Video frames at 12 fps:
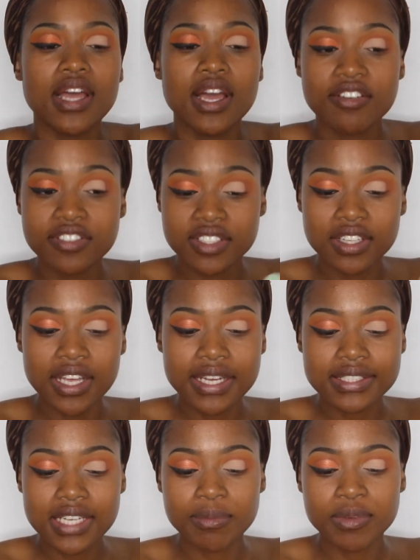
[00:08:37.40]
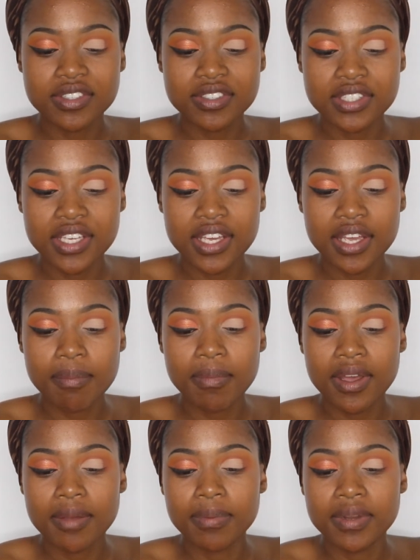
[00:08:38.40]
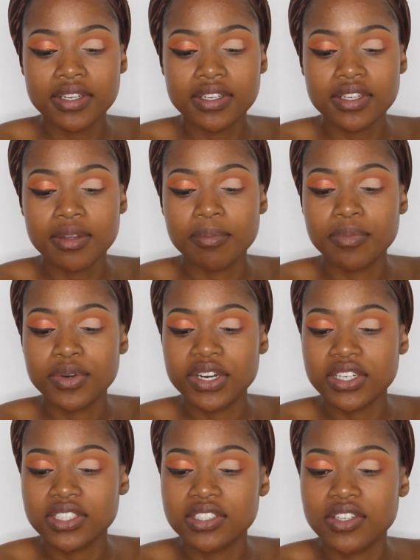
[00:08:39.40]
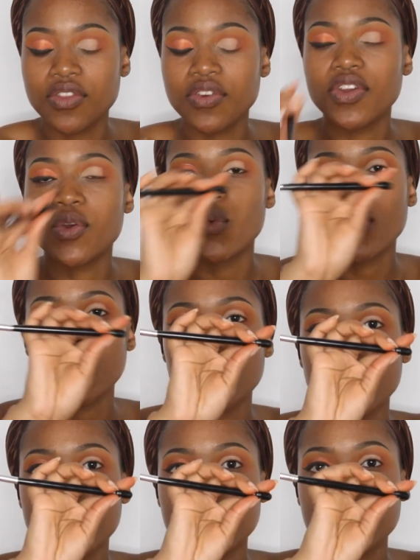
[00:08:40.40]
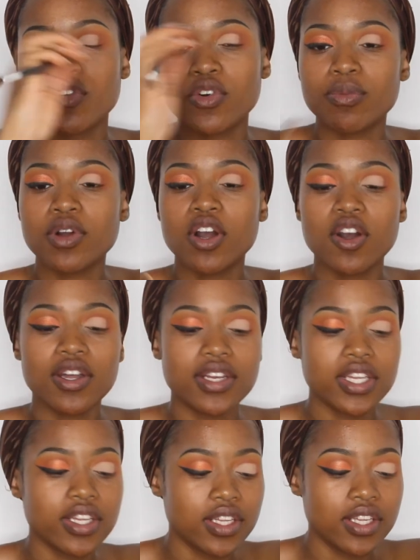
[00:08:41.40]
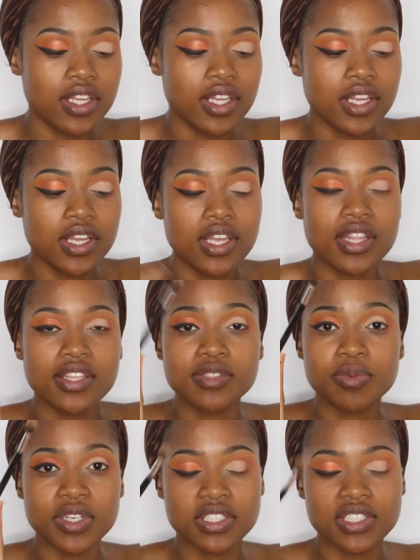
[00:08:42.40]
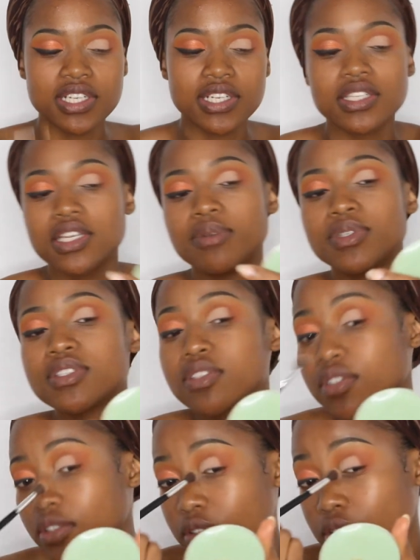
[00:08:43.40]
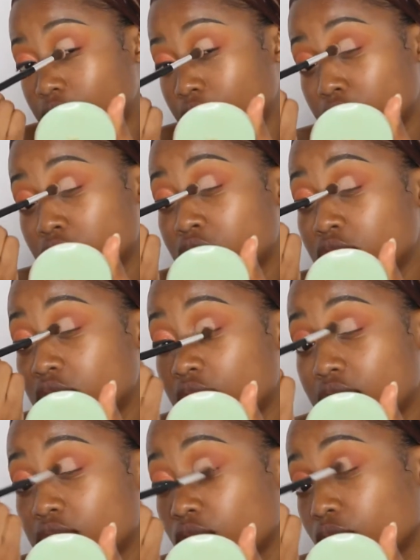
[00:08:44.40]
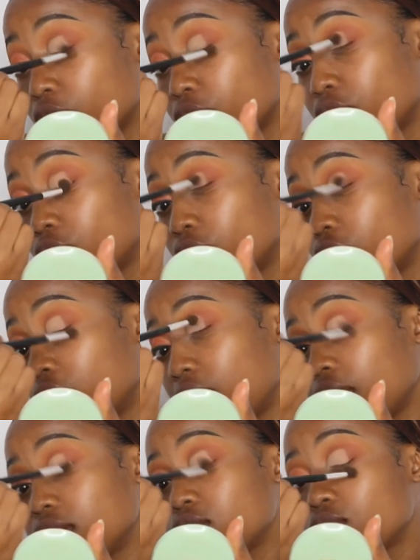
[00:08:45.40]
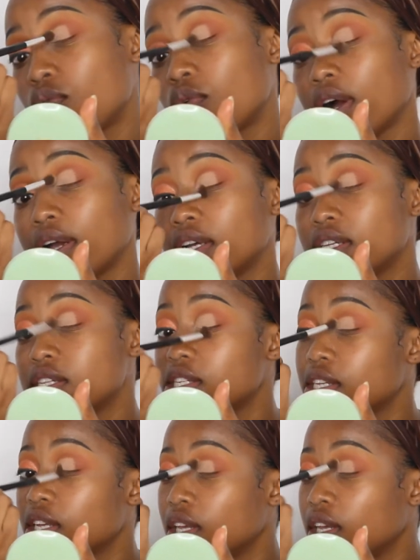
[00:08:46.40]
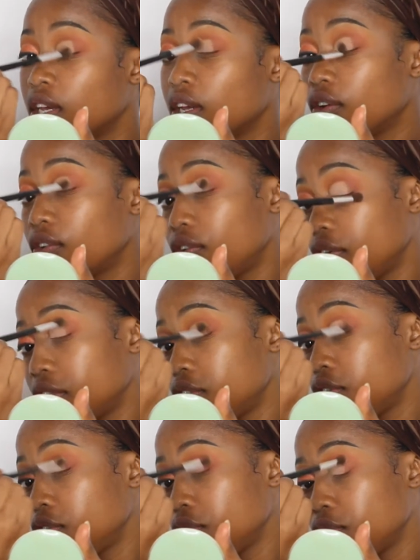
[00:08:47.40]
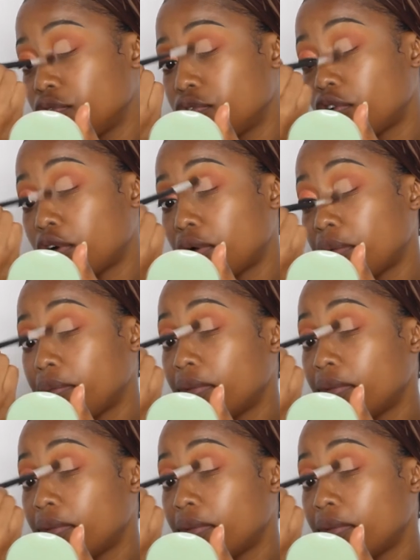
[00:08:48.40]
after that, I'm going to take my blending brush 311 from Color. This brush is clean. I'm just going to use this to dust off that white residue from